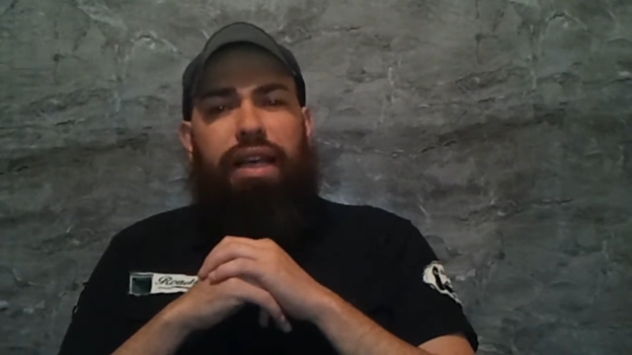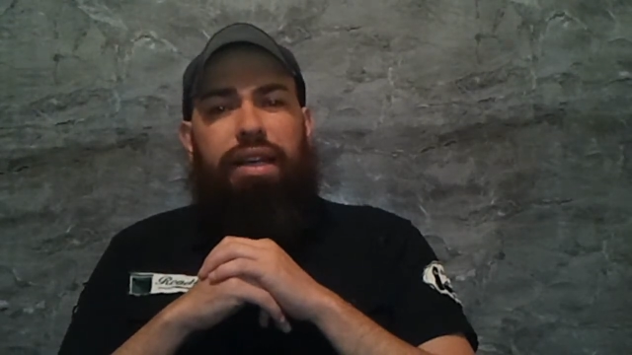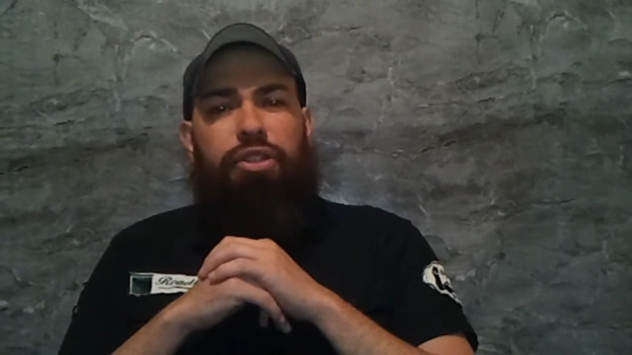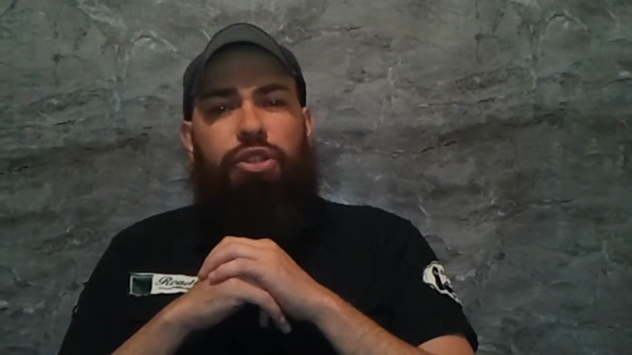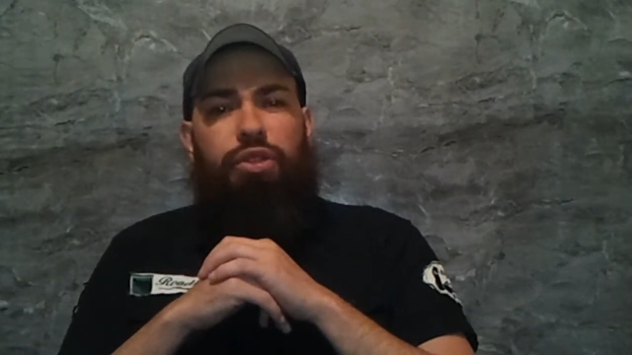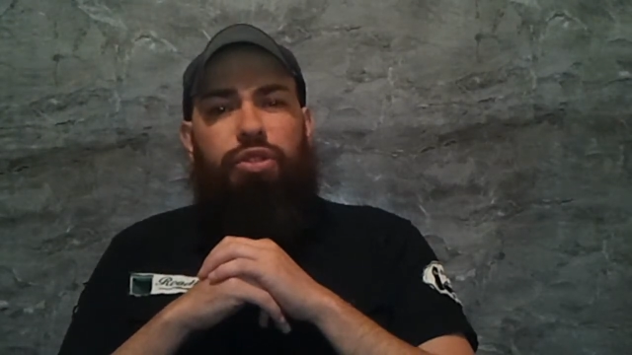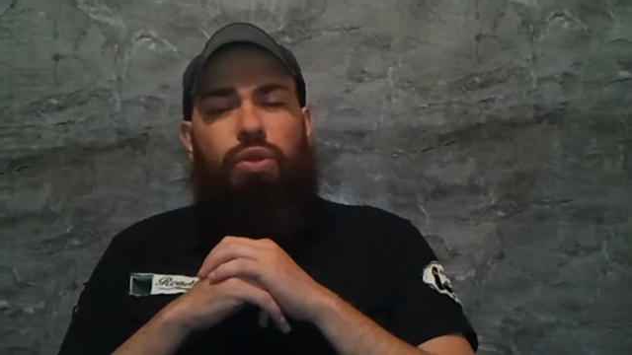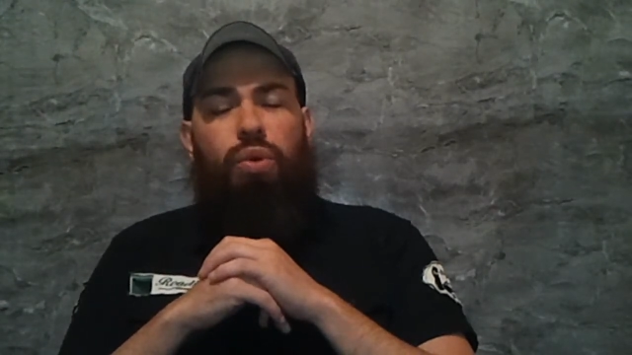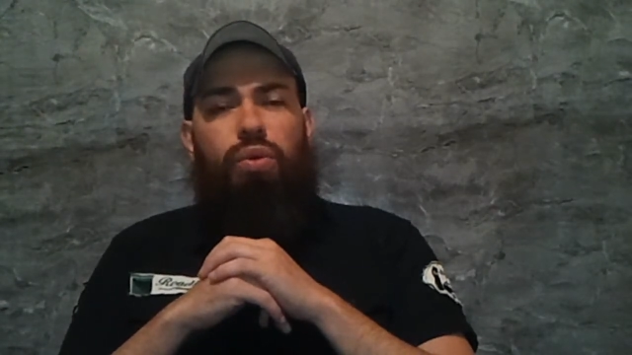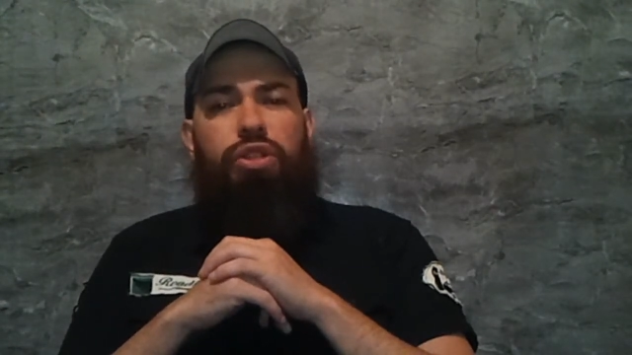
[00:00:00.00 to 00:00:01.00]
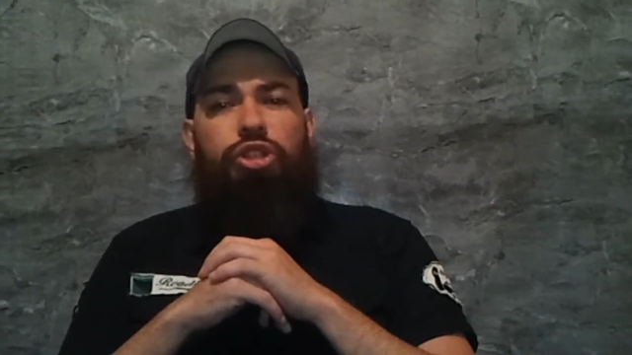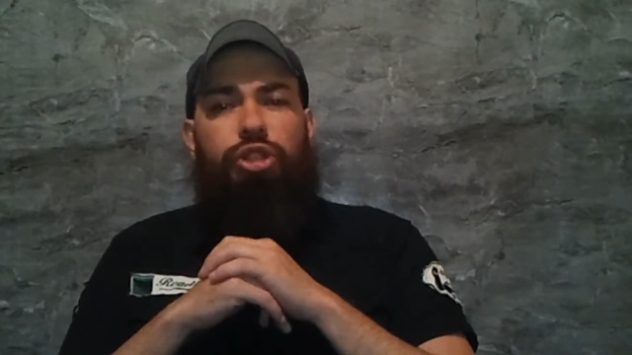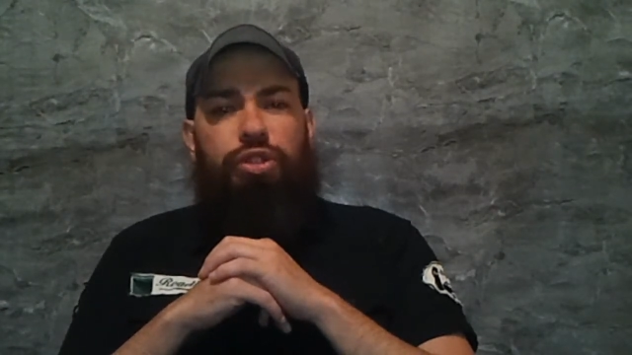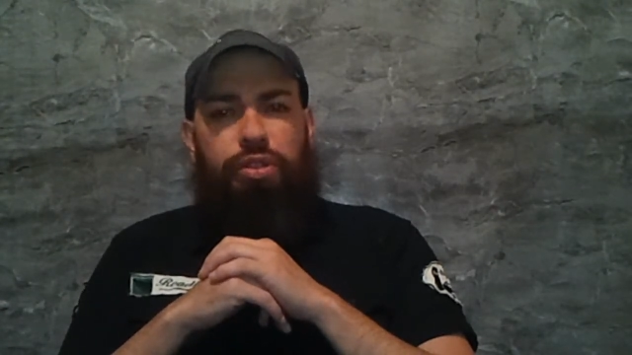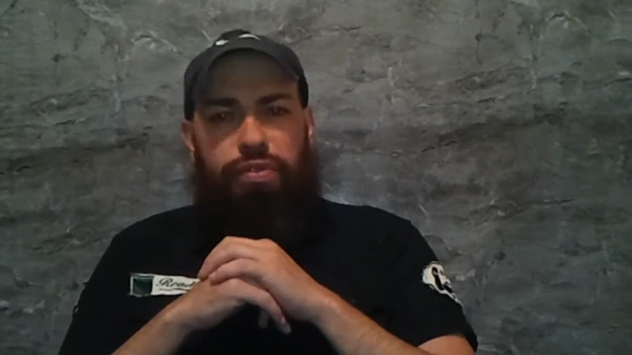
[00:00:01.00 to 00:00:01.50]
had a church called the
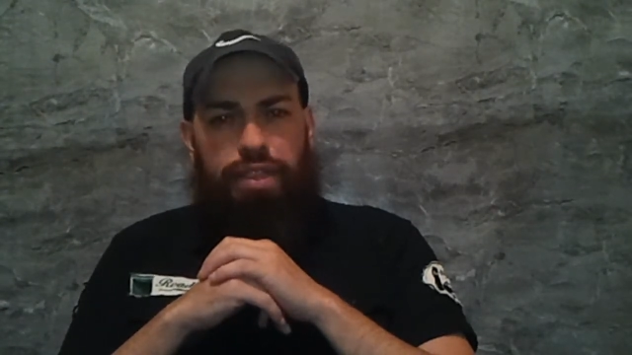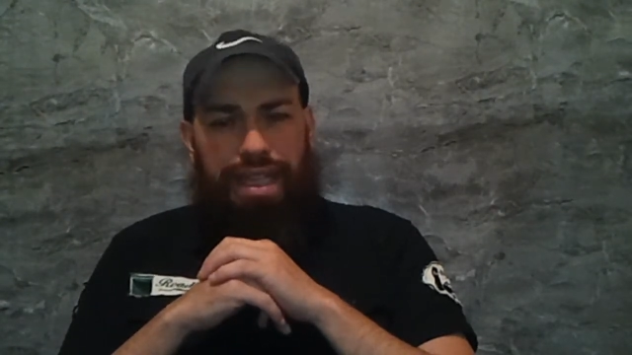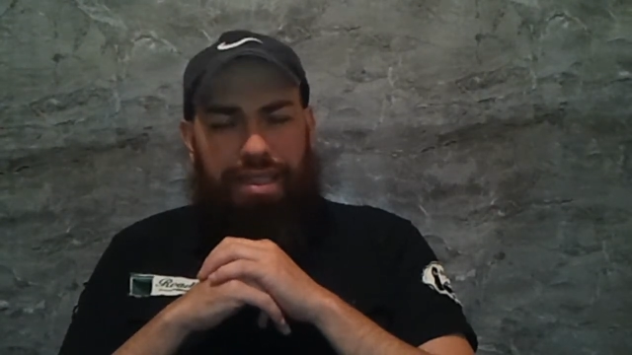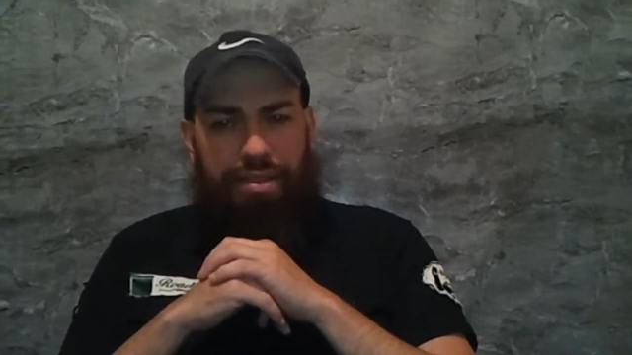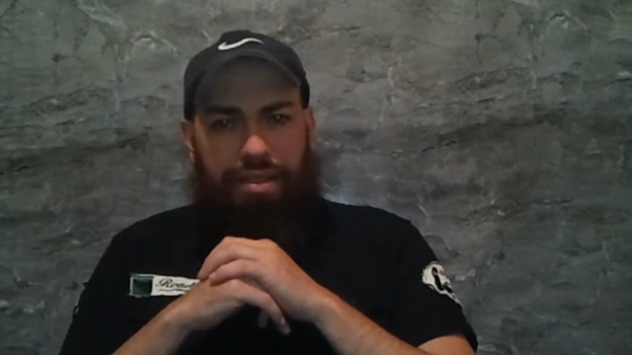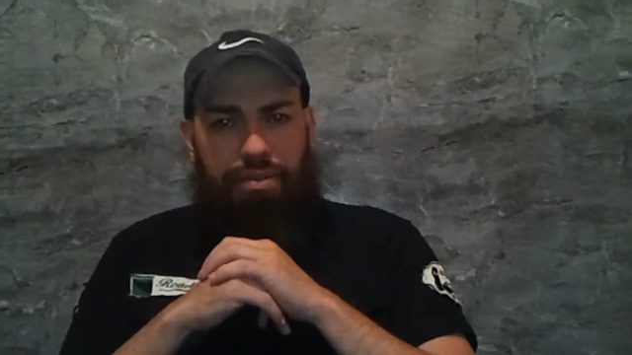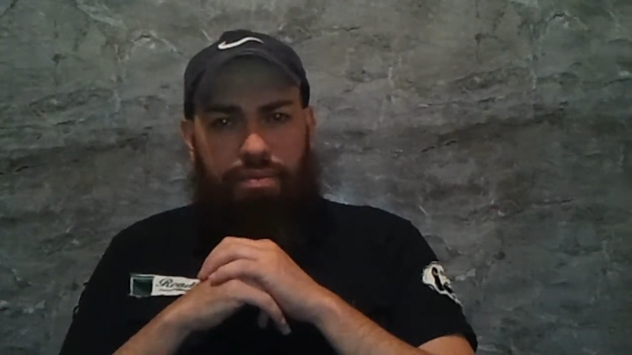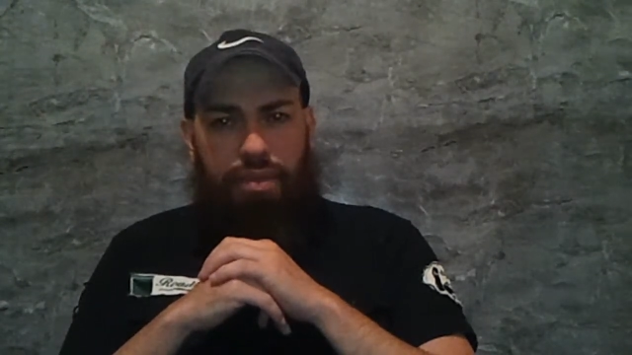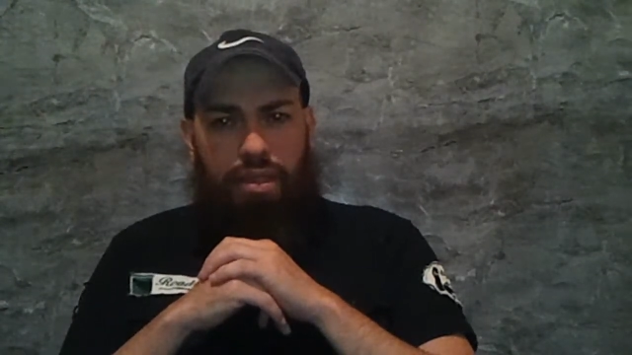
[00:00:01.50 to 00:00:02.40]
church of satan